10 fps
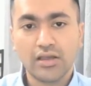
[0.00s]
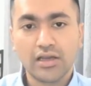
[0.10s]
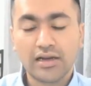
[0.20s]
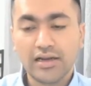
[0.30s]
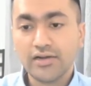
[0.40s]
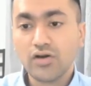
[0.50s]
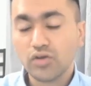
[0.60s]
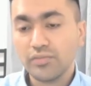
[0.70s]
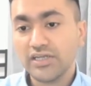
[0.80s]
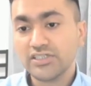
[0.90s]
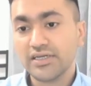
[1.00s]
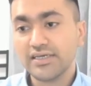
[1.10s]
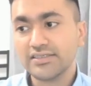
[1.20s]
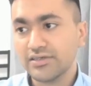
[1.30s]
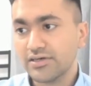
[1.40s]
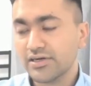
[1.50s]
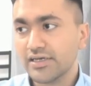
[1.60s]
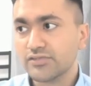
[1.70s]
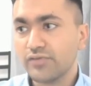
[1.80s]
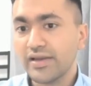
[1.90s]
Clear documentation
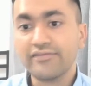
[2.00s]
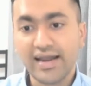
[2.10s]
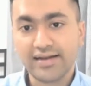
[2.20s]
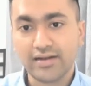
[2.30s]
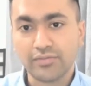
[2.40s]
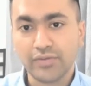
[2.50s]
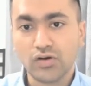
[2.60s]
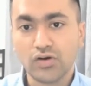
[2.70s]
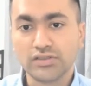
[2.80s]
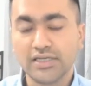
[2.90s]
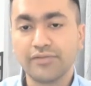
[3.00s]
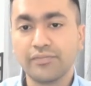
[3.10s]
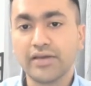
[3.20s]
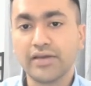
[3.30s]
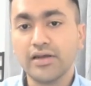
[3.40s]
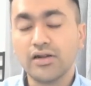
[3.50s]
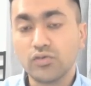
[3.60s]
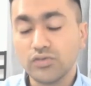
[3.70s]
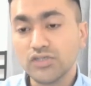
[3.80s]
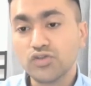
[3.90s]
is very vital because it may
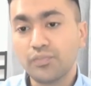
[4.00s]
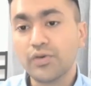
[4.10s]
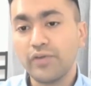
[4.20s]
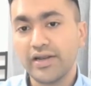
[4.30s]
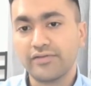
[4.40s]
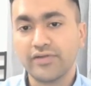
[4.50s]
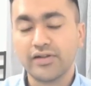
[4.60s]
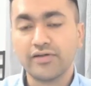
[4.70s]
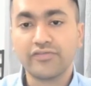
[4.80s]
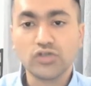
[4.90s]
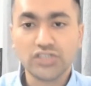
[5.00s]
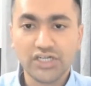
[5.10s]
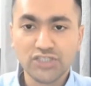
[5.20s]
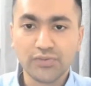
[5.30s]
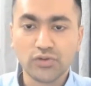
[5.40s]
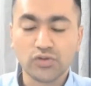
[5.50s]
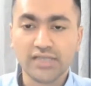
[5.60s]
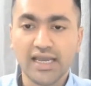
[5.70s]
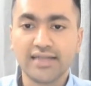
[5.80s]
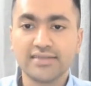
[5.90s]
just to prevent the future disputes
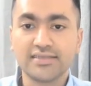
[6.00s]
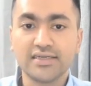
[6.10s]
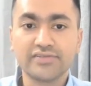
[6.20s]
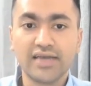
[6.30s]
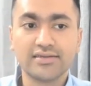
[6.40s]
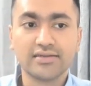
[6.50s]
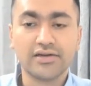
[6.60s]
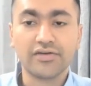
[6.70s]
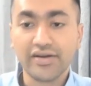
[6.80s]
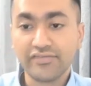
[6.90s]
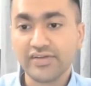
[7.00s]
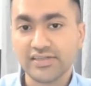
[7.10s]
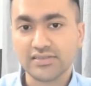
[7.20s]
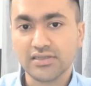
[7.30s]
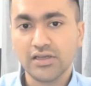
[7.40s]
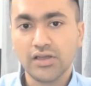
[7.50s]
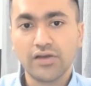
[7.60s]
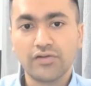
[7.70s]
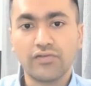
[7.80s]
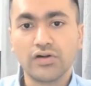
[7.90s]
and serves as a reference
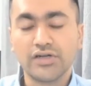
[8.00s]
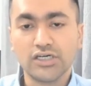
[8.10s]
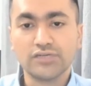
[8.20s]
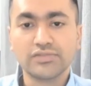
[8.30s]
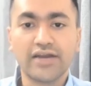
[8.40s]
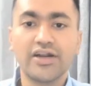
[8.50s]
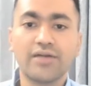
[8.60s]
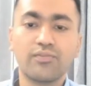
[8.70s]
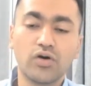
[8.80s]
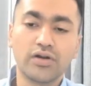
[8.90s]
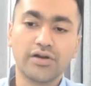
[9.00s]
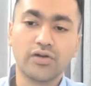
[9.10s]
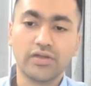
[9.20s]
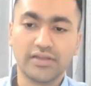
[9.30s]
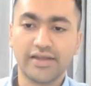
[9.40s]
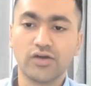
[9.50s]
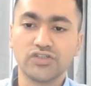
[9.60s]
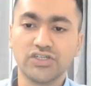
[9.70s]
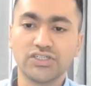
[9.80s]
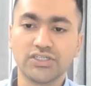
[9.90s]
for terms agreed upon during the
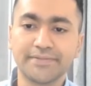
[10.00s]
negotiation.